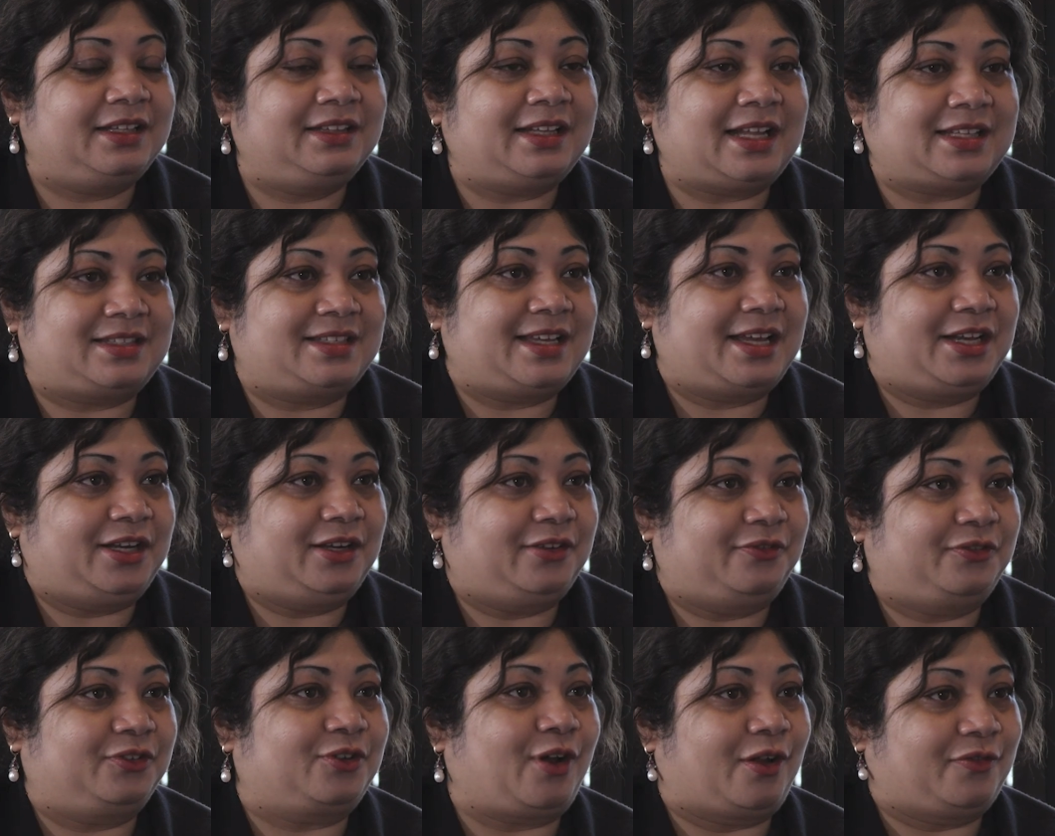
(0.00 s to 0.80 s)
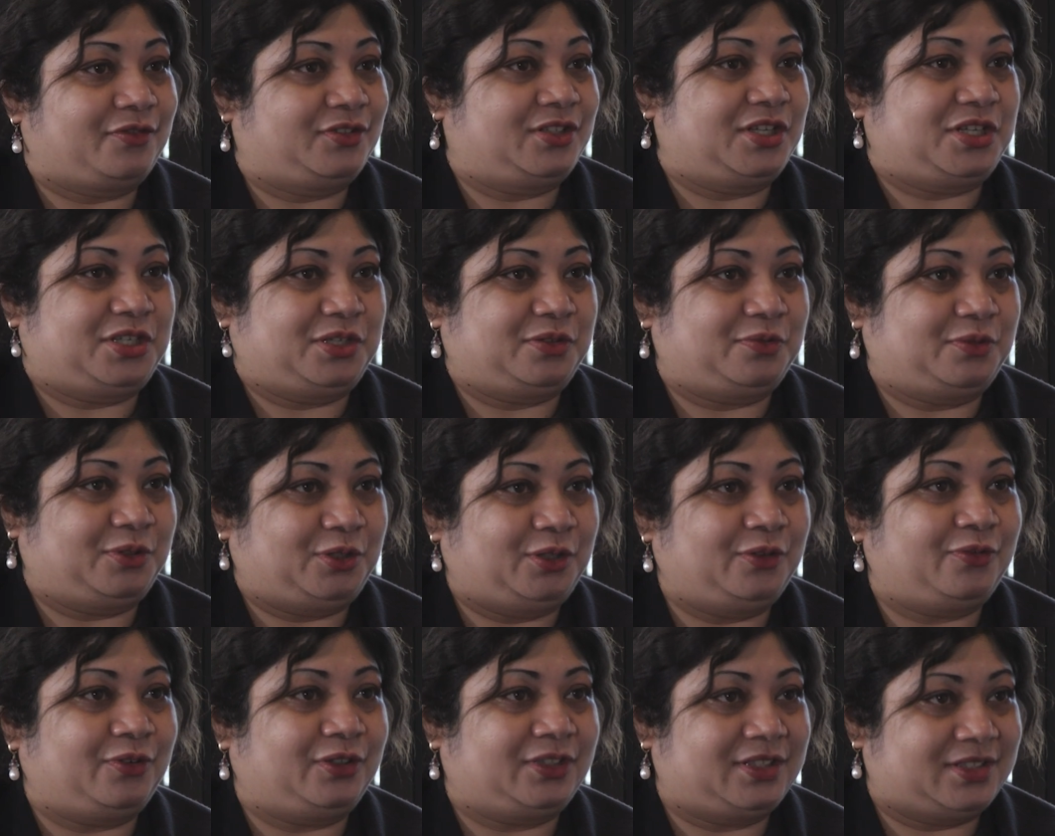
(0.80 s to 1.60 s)
then that's the end of a conversation
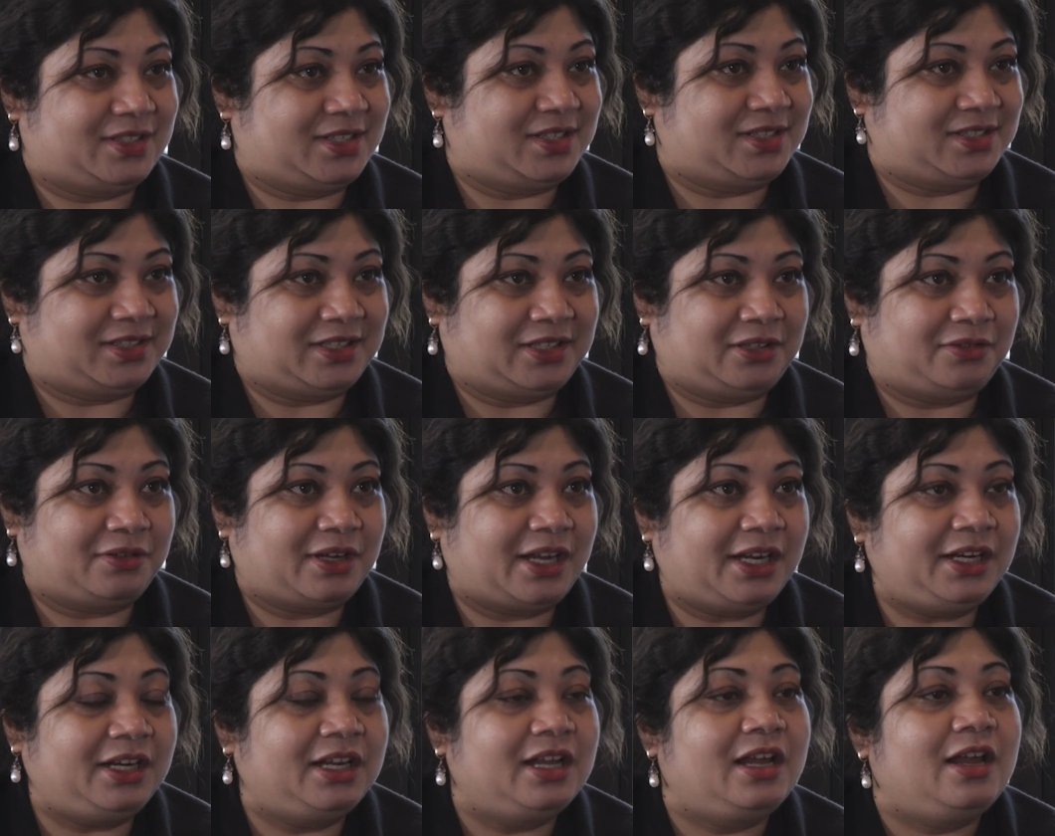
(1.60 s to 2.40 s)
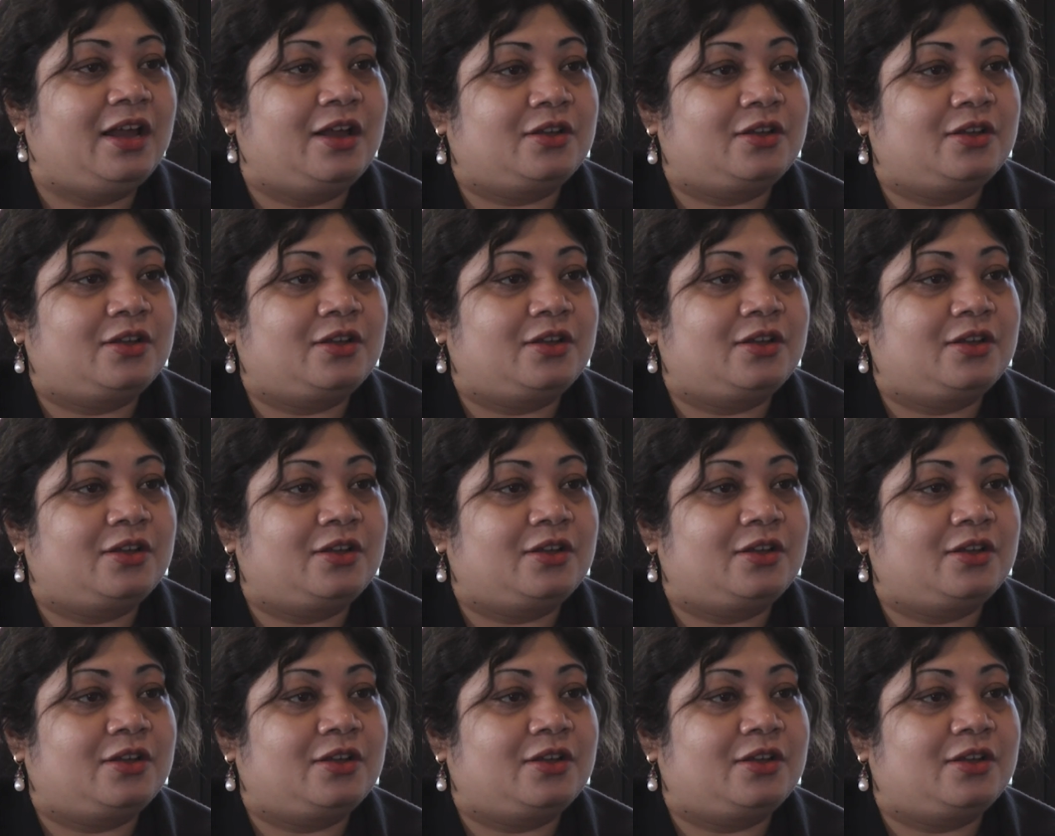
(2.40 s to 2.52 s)
with you for the system, right?